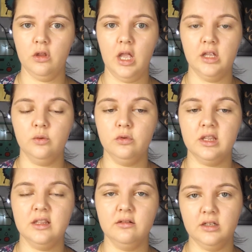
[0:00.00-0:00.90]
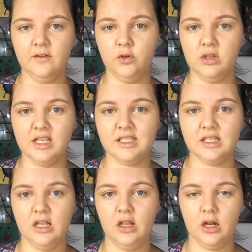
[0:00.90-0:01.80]
and it will still give you that
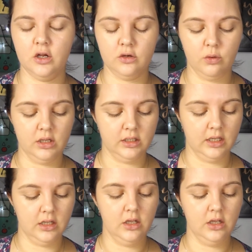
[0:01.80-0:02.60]
skin-like quality.